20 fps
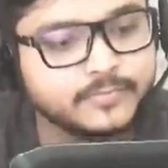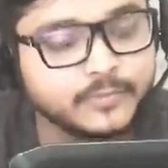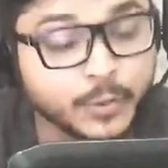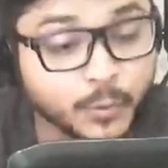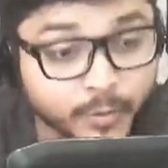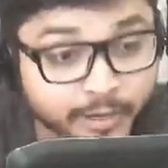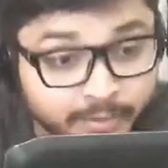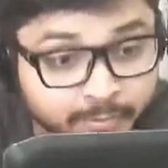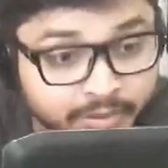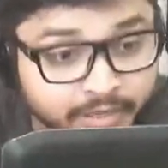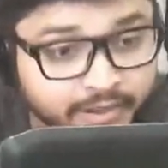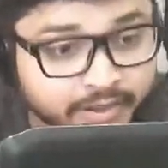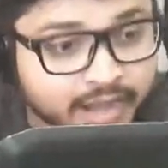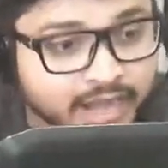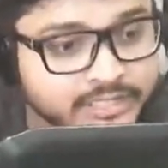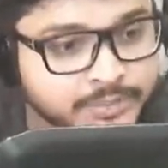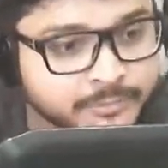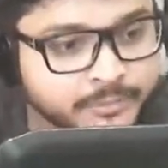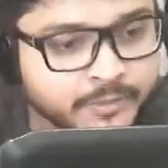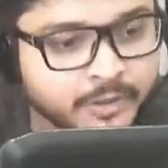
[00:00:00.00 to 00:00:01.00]
You want to be a
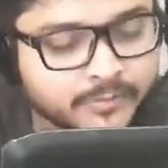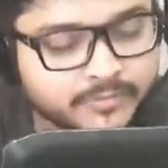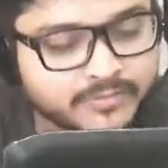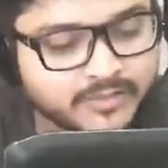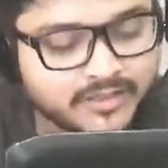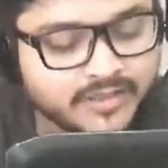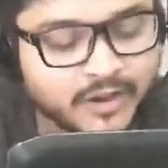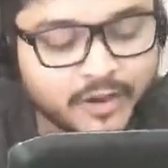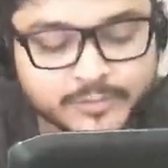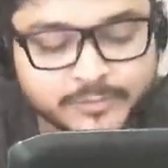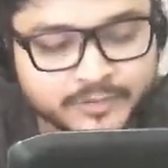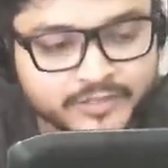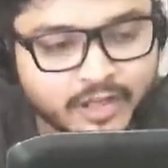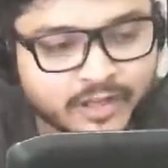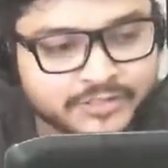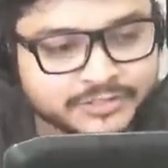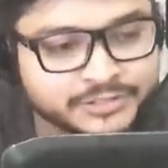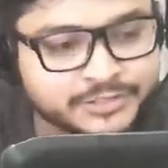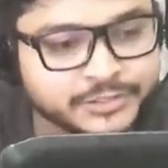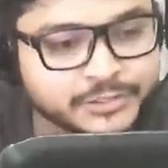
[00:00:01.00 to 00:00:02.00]

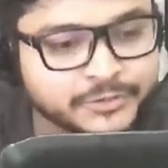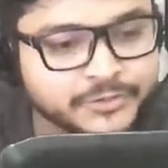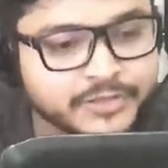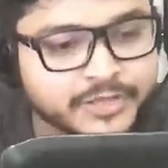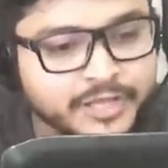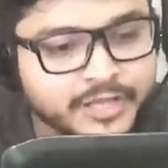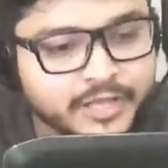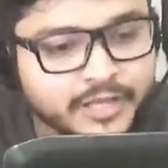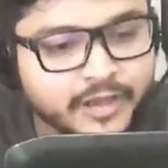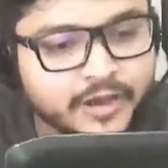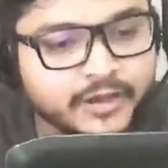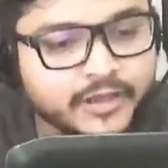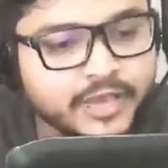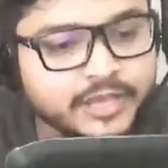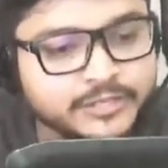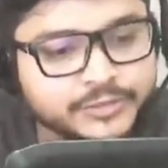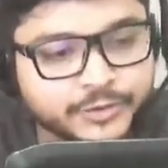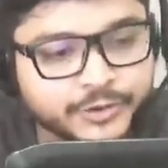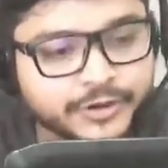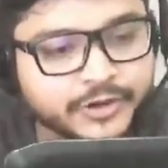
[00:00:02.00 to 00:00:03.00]
cosmetologist too?
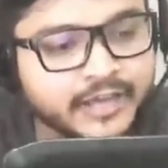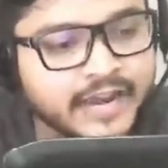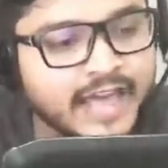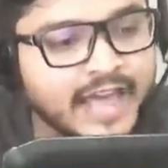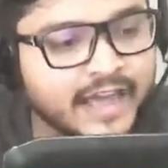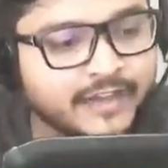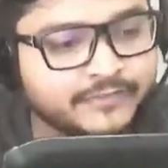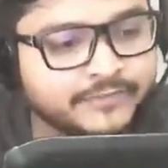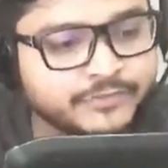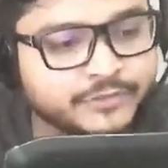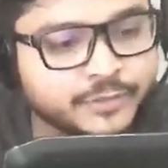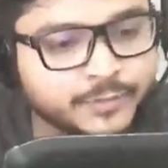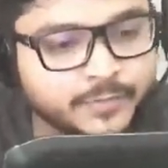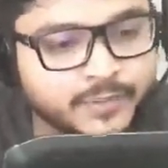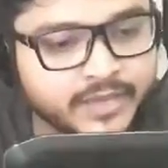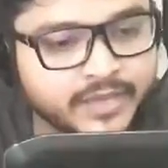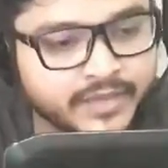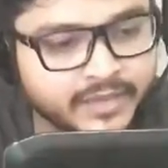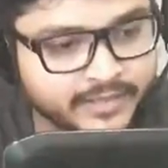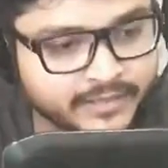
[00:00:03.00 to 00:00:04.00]
Okay, so you're gonna have to
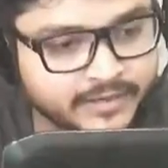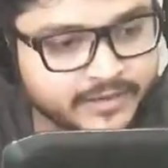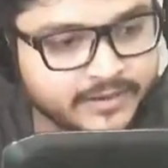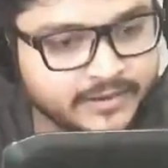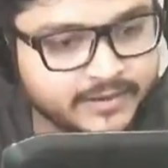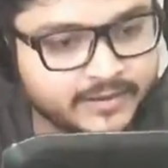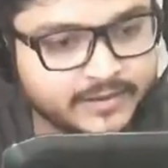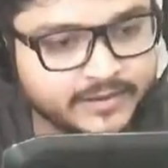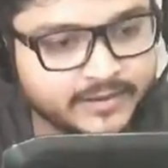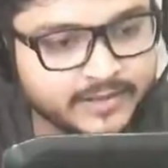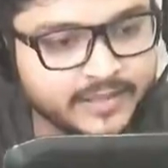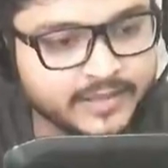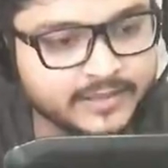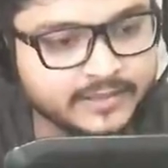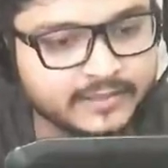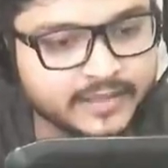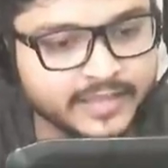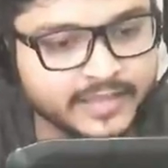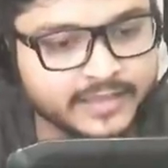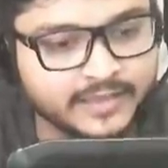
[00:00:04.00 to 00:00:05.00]
be
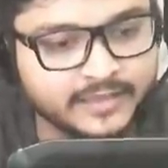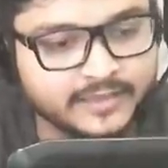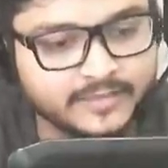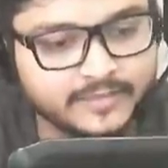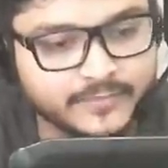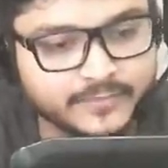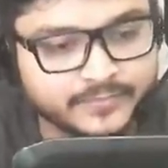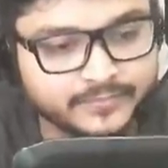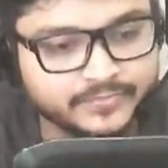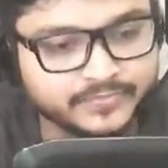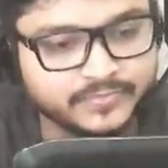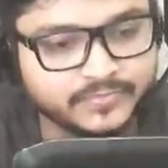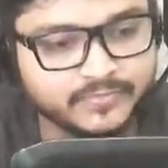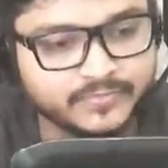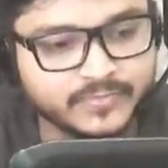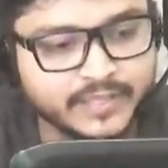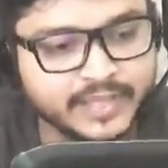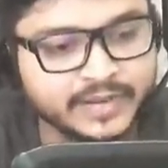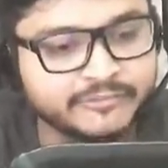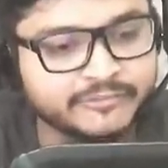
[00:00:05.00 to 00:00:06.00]

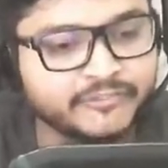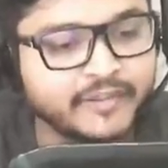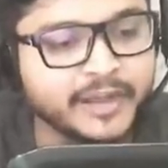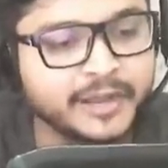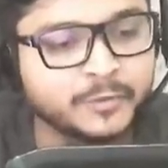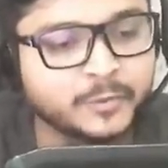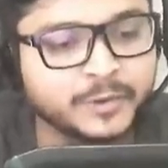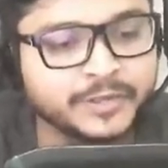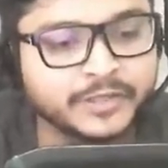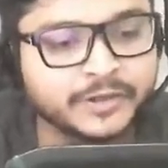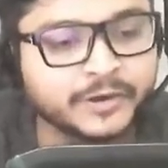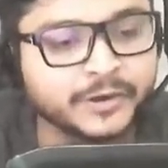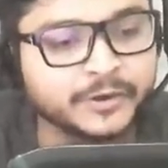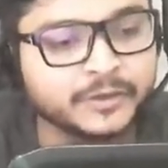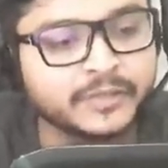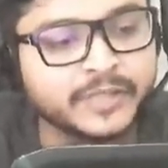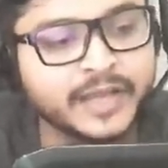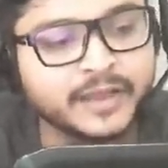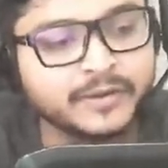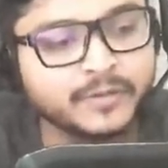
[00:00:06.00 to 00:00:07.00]
in a fight with the
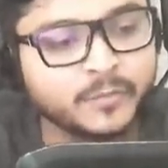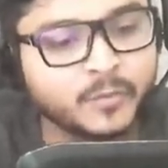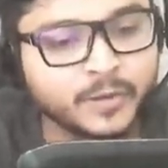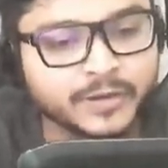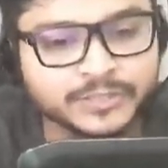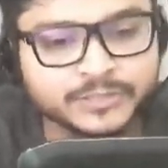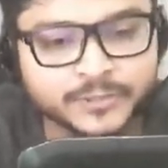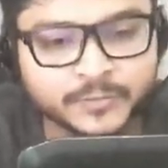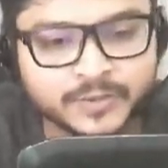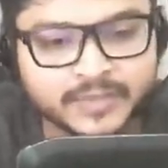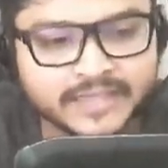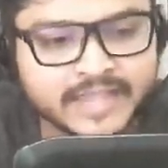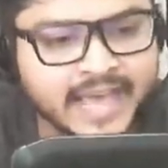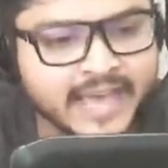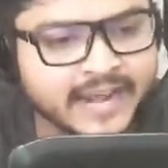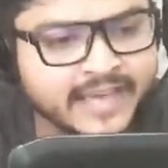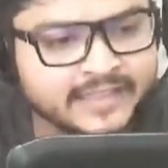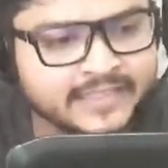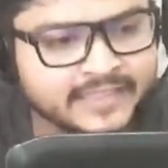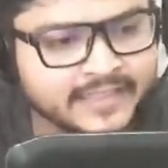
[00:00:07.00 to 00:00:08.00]
girl that wanted to be
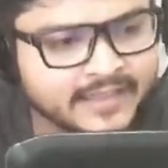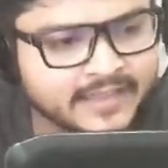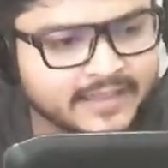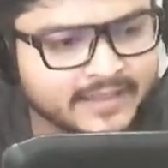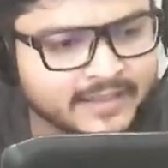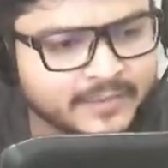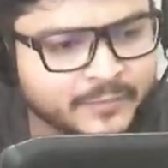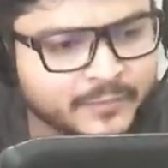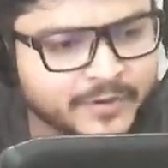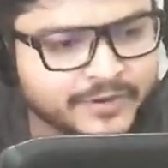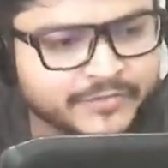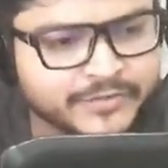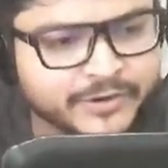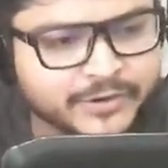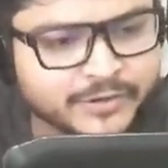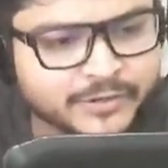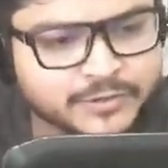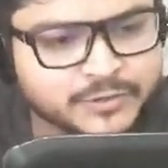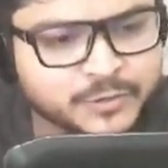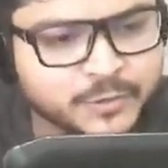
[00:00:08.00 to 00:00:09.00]
that. I think one of the
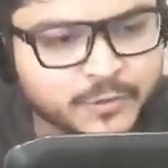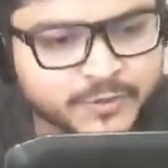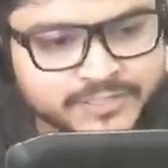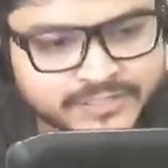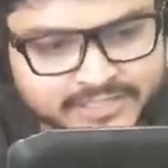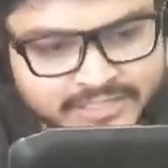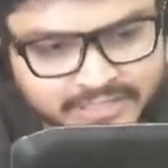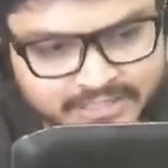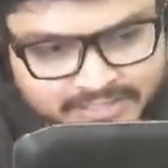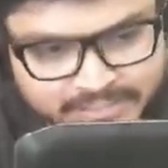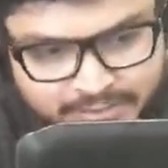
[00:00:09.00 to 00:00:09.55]
girls, who was she?